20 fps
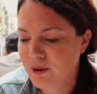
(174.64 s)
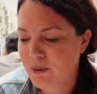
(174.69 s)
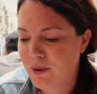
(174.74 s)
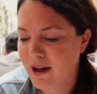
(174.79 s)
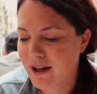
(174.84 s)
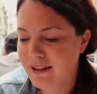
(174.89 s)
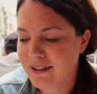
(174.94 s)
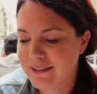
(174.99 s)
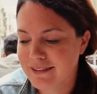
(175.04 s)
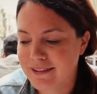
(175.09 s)
a
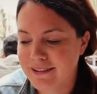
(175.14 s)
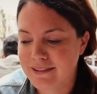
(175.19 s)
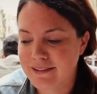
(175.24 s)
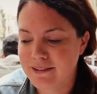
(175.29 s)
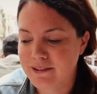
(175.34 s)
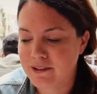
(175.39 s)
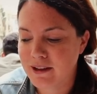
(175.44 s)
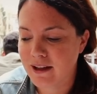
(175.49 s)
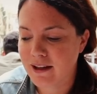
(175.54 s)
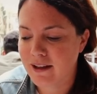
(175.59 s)
while as
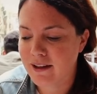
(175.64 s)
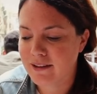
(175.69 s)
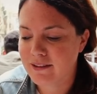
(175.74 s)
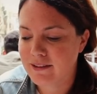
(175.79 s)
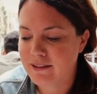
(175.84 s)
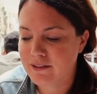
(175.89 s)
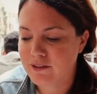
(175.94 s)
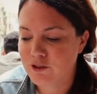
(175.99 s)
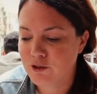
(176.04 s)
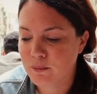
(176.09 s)

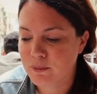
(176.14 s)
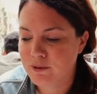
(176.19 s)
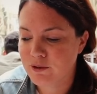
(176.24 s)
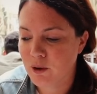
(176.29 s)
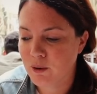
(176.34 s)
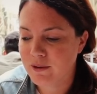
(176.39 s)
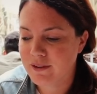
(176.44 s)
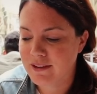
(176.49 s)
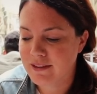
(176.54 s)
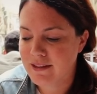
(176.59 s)
this soup
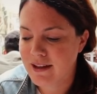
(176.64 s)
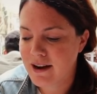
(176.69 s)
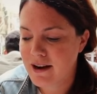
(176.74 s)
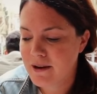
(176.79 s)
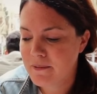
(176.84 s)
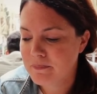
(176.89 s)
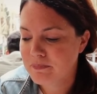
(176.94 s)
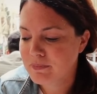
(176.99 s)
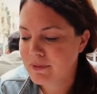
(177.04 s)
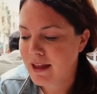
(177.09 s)
soaks in
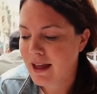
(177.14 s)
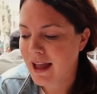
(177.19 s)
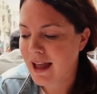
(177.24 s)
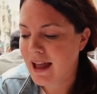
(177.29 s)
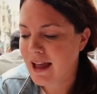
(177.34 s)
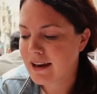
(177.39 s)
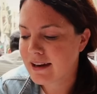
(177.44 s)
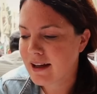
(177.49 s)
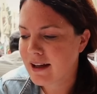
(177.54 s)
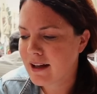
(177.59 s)
there.
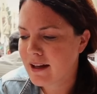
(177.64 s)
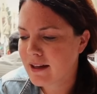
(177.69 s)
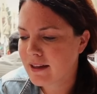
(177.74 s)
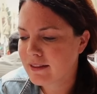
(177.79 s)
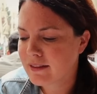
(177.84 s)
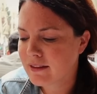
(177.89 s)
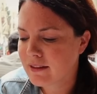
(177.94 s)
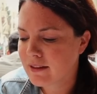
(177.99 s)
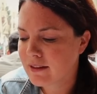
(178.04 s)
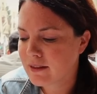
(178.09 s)
And
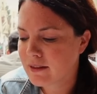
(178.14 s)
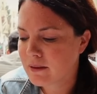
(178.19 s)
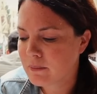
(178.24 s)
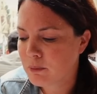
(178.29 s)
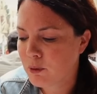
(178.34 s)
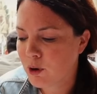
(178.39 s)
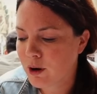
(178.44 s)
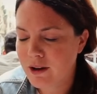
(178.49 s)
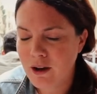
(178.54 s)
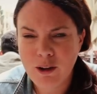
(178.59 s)
the
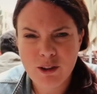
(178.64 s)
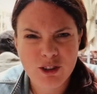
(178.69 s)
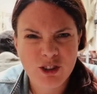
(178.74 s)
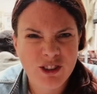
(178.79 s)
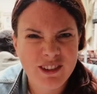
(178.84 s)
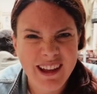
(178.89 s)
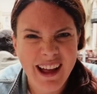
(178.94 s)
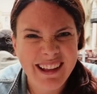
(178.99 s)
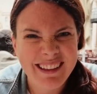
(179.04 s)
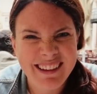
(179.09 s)
pork also
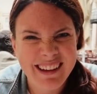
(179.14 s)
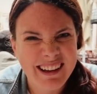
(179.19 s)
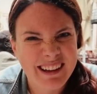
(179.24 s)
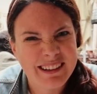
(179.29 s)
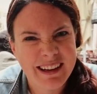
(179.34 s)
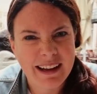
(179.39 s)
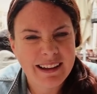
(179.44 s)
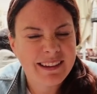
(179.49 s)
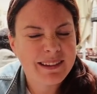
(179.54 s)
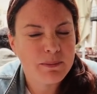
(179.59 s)
just adds like a
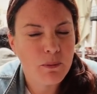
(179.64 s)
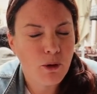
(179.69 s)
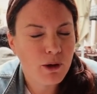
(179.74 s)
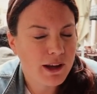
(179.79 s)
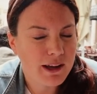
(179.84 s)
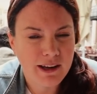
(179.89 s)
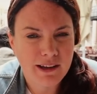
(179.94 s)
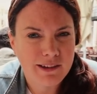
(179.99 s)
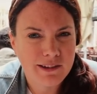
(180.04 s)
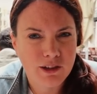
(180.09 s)
nice
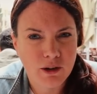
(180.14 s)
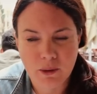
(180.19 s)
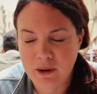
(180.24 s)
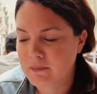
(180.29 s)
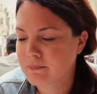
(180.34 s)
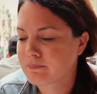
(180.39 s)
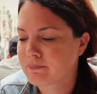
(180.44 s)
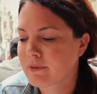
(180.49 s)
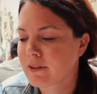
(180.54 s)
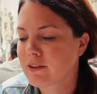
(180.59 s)
smokiness to
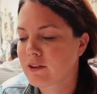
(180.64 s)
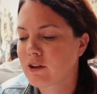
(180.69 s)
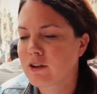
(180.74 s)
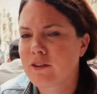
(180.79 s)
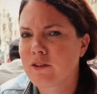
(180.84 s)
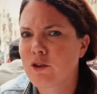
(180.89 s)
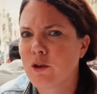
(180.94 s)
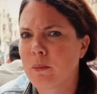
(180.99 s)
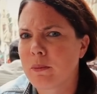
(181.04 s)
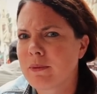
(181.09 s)
it. It's a
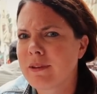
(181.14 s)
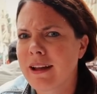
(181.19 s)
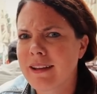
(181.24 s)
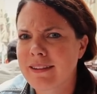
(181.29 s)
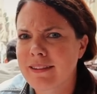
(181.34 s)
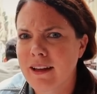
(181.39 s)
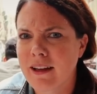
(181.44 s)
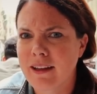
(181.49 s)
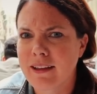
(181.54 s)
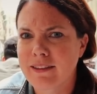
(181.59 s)
good soup.
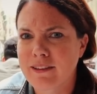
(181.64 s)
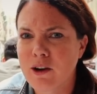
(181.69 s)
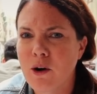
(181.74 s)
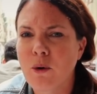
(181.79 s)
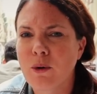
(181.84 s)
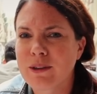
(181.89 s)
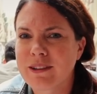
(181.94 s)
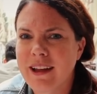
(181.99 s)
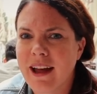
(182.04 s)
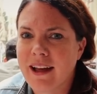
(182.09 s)
Nice. It's a
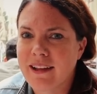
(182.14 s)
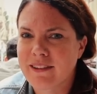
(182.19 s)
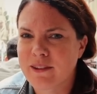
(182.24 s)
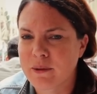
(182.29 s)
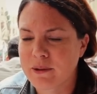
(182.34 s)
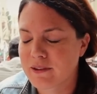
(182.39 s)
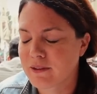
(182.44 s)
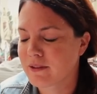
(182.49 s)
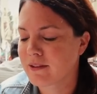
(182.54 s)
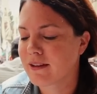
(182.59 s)
cold day,
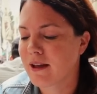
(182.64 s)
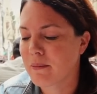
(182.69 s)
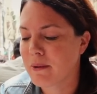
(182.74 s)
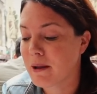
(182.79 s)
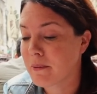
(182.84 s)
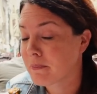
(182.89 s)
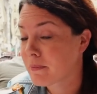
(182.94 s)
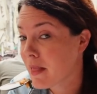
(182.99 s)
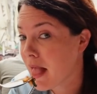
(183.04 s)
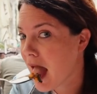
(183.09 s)
so it's
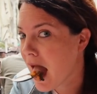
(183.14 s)
yummy.